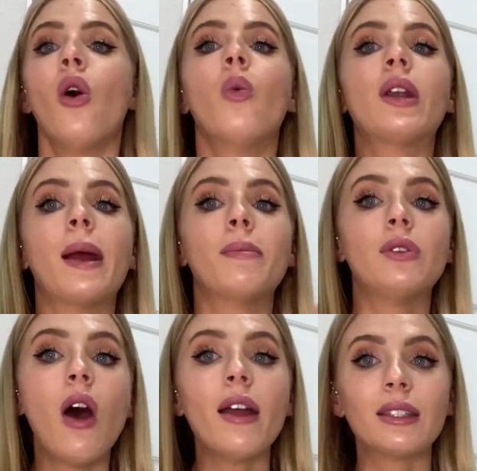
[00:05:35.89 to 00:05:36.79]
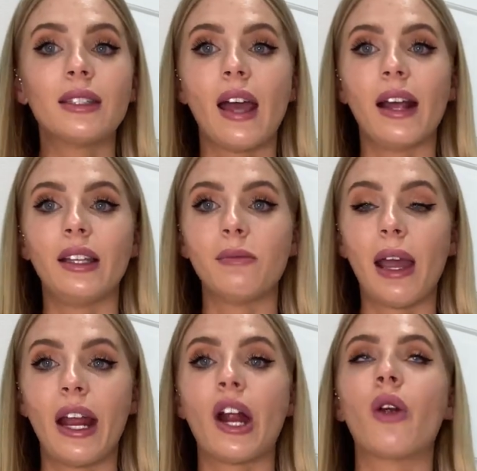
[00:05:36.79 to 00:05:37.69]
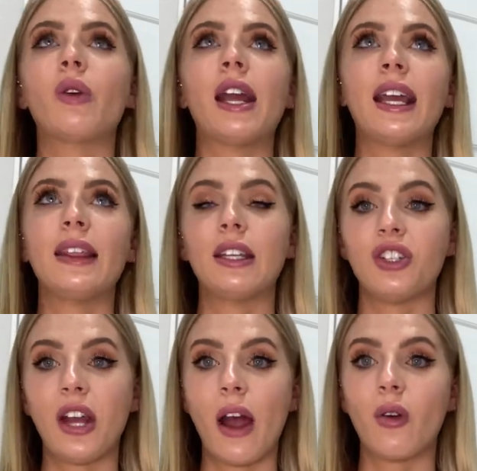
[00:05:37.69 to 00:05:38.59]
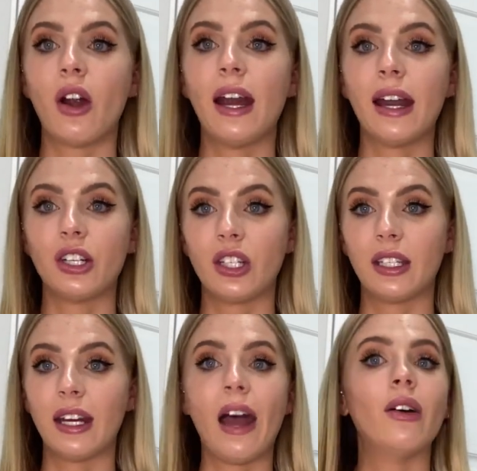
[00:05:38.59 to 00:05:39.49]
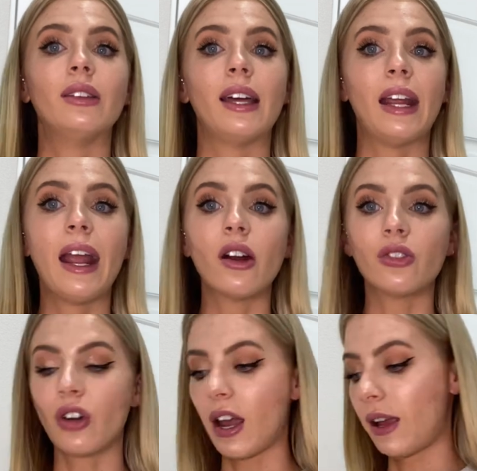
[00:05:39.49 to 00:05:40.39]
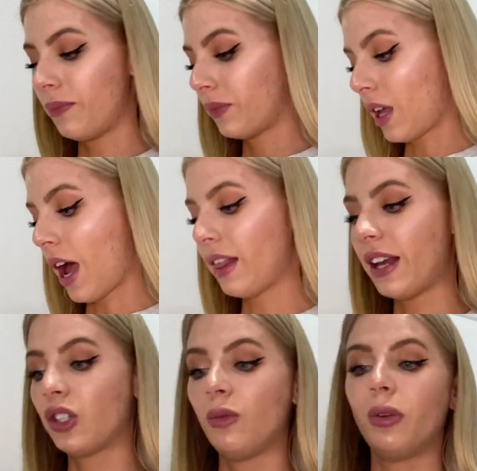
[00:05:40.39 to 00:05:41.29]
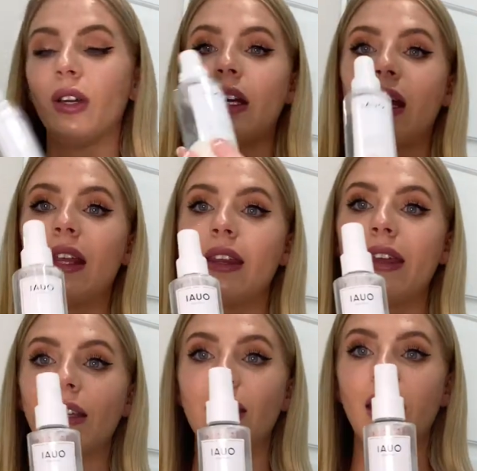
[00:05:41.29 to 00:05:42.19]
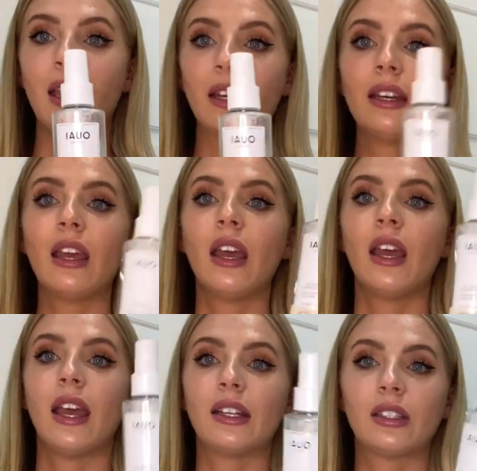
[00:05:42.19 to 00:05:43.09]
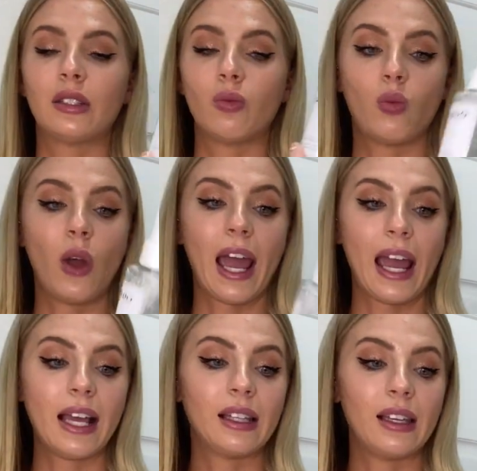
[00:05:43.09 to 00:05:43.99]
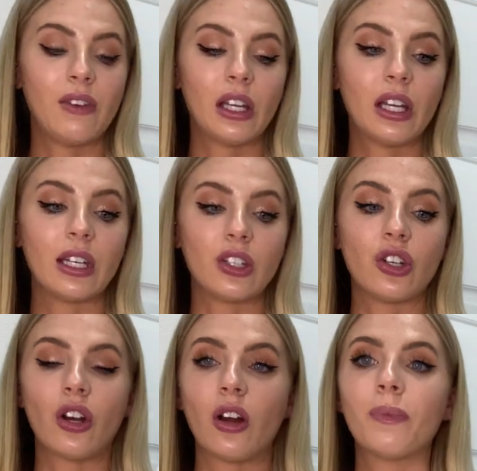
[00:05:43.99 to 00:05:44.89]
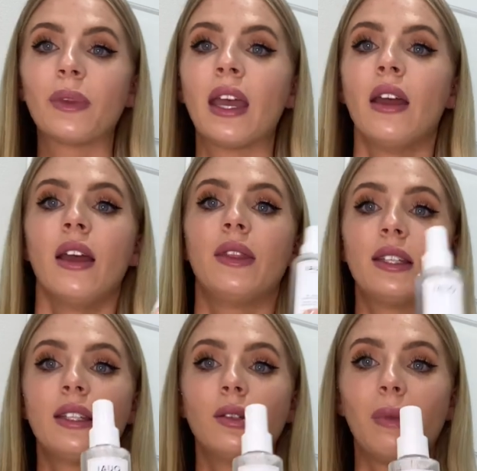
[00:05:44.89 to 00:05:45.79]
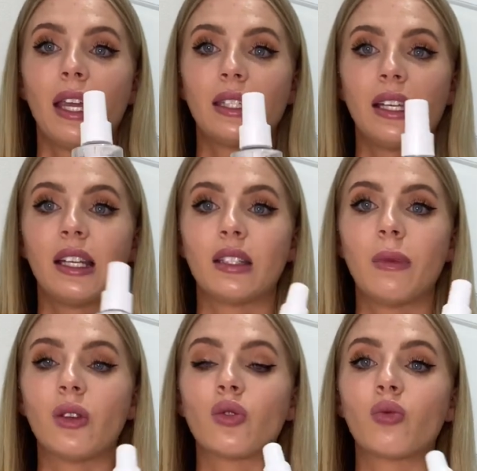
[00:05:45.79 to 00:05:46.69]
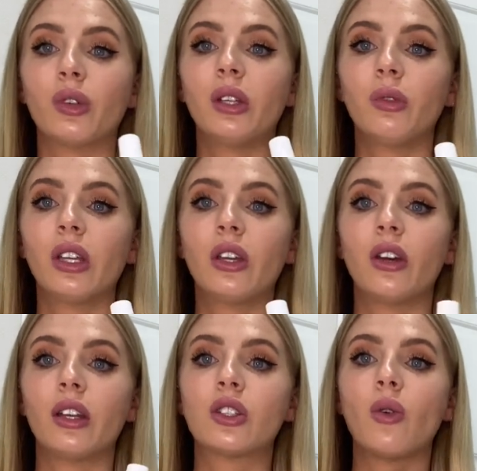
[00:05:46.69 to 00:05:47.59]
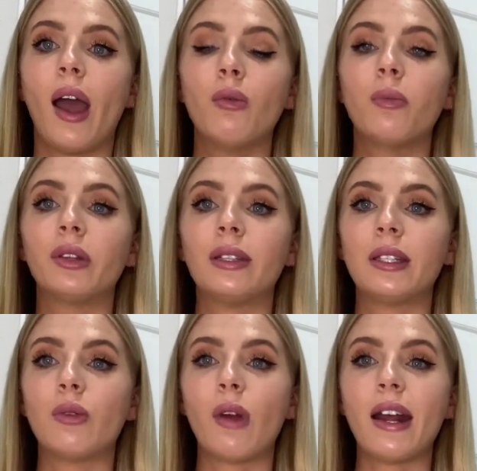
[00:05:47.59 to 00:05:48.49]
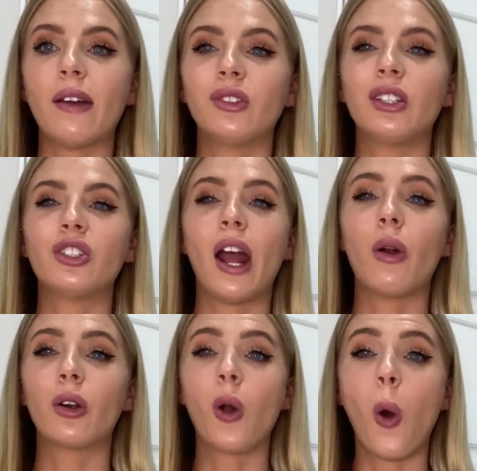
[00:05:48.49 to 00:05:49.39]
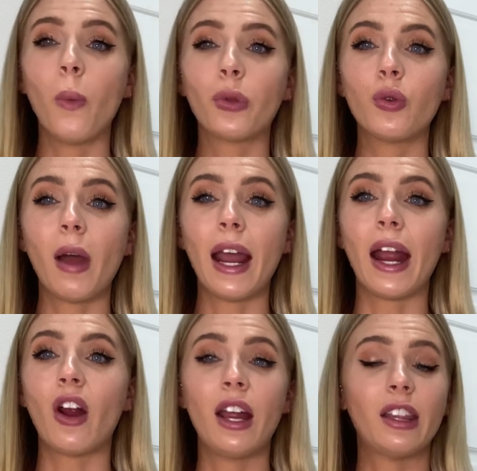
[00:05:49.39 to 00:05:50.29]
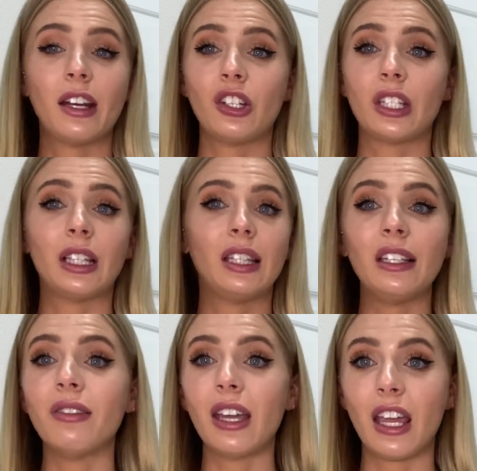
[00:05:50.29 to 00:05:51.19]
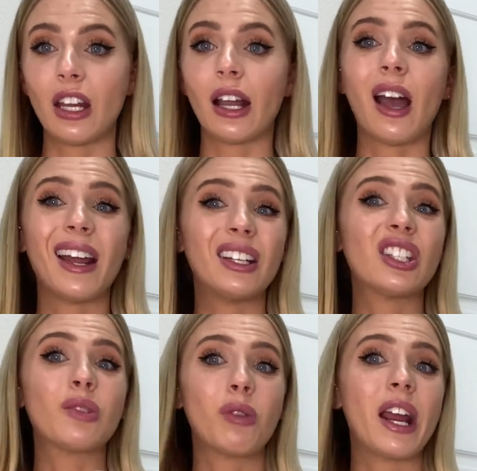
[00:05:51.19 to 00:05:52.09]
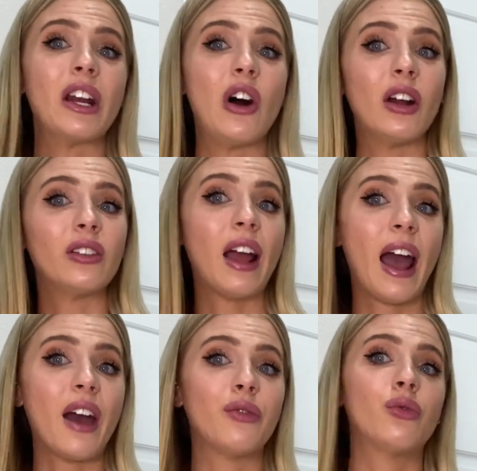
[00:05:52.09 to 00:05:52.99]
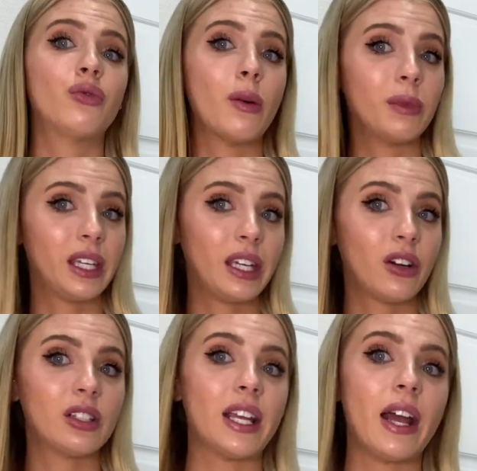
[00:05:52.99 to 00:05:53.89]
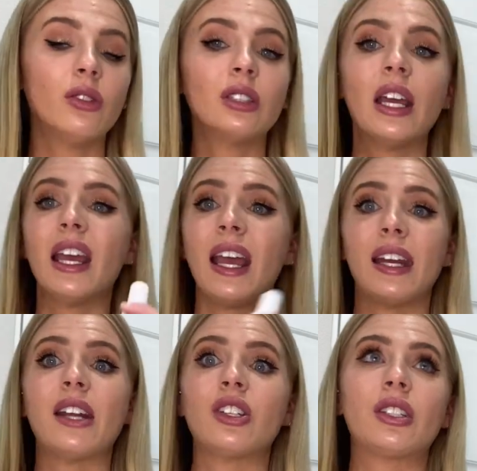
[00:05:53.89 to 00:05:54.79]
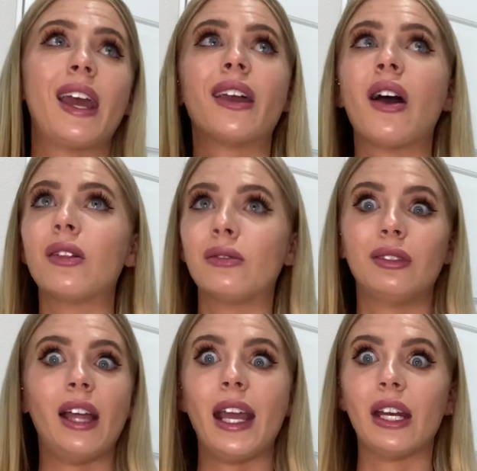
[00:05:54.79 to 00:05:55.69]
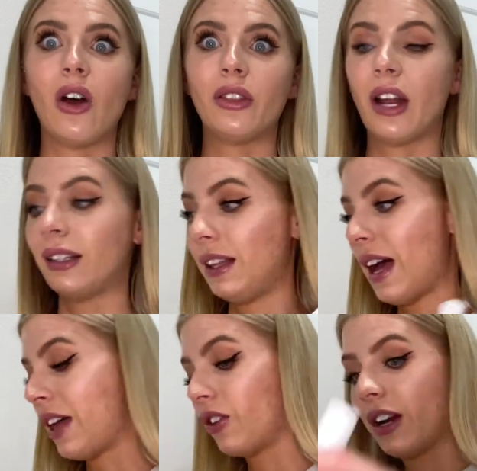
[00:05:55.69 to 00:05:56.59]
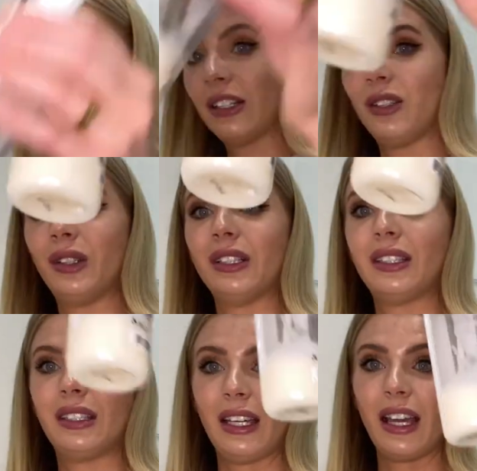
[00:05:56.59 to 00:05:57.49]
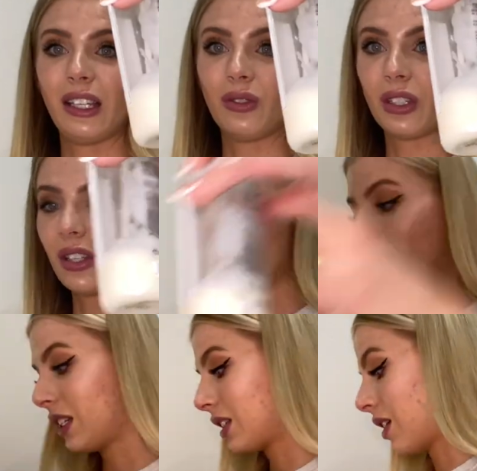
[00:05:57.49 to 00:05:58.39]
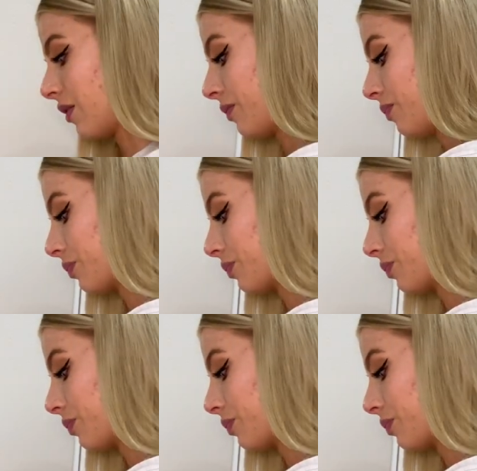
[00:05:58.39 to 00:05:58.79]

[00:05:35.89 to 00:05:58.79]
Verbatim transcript: When I'm not styling my hair, when I get in the shower and I just get out and let it air dry, I like to put this in. It's Ouai Leave-In Conditioner. This is amazing. It smells really, really good. So I will put this in right after the shower, comb through my hair, and then I just leave it in. I kind of spray it on half from here down, and I just like lay it on there and lather it. As you can see, I use a ton of this stuff.